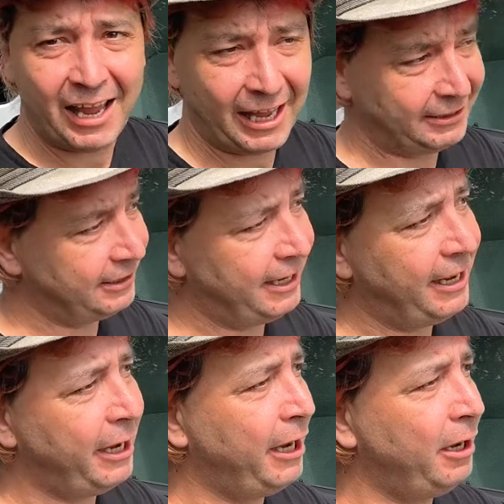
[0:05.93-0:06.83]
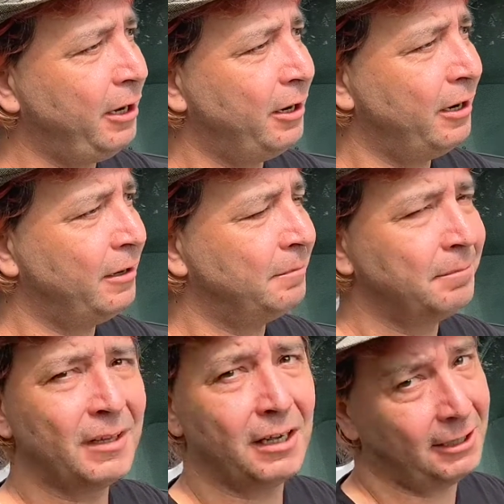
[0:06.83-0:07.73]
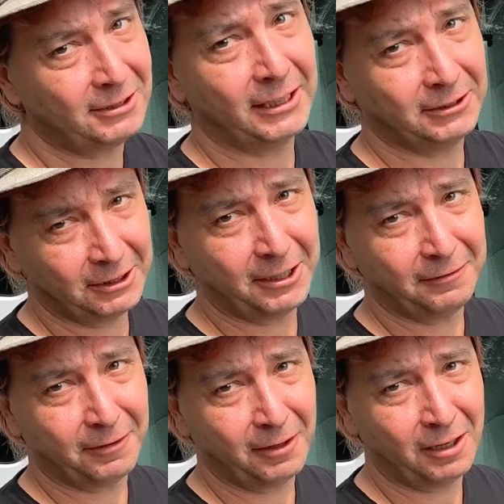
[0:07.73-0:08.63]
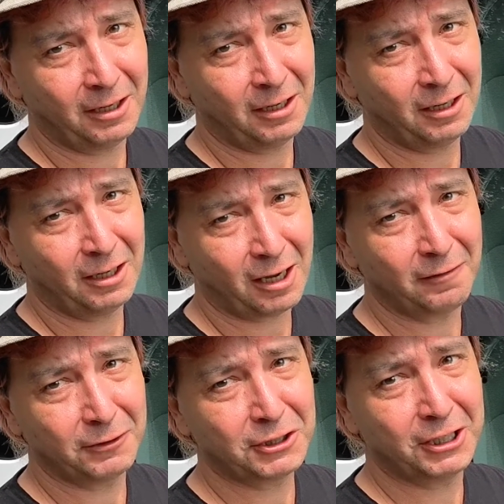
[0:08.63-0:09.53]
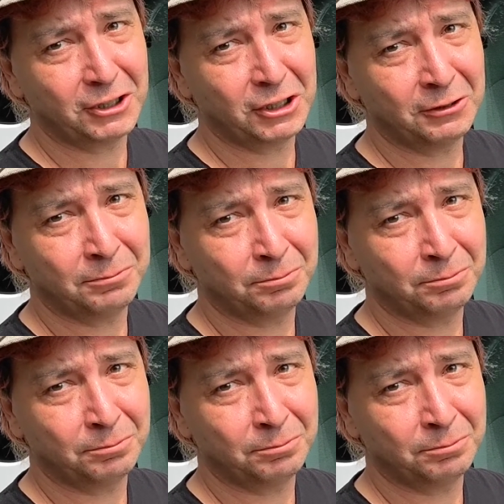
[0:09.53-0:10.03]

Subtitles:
and today, a sensitive conversation.